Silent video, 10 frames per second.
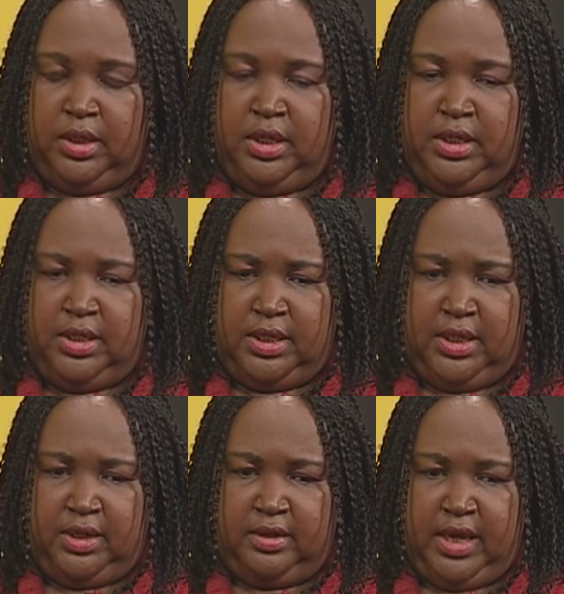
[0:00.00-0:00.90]

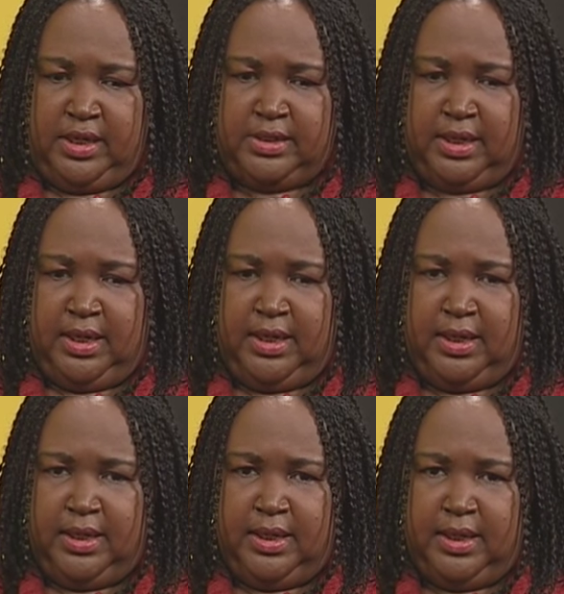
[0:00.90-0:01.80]
indicate that
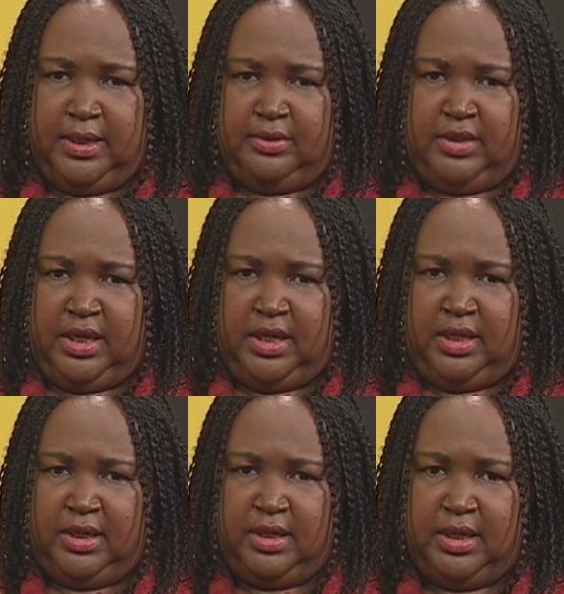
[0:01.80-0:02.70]
the